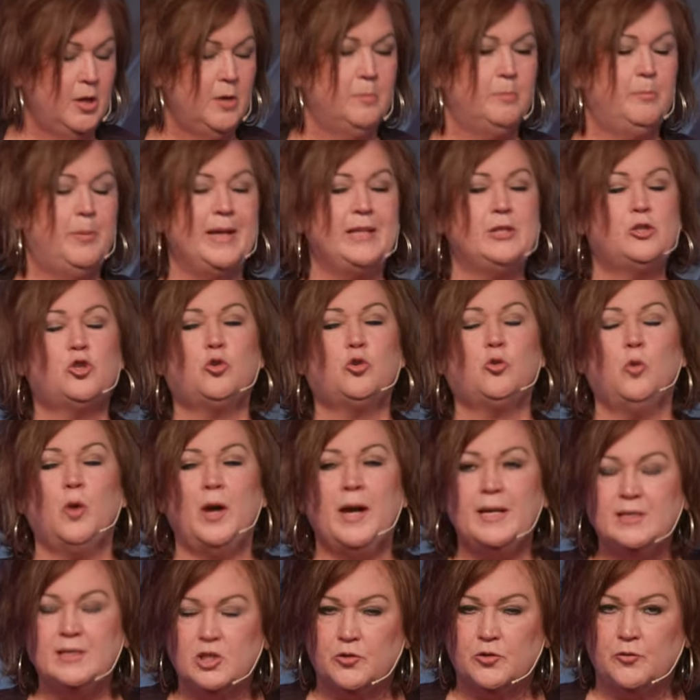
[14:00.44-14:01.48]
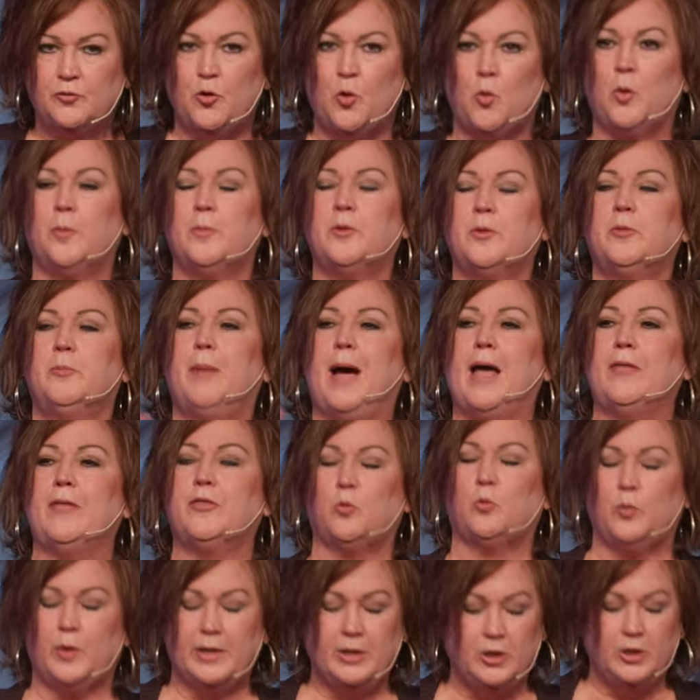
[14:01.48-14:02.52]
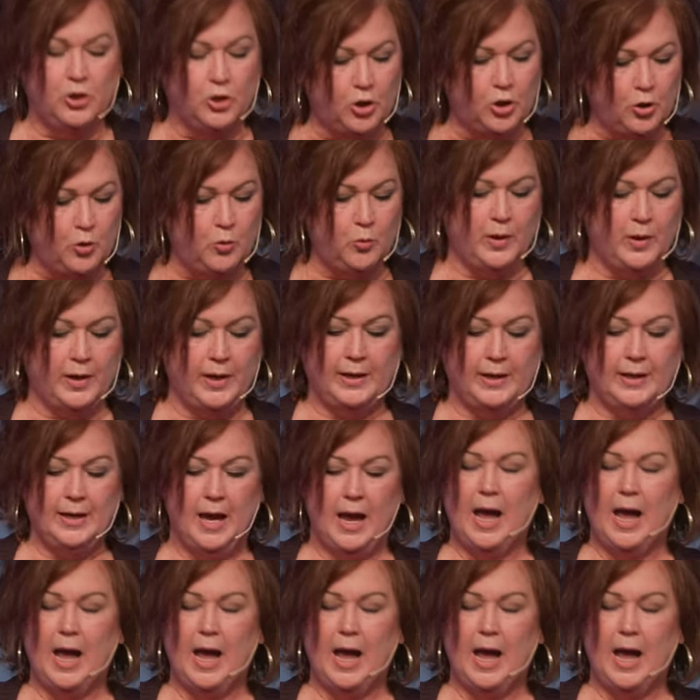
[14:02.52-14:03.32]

Be transformed by the renewing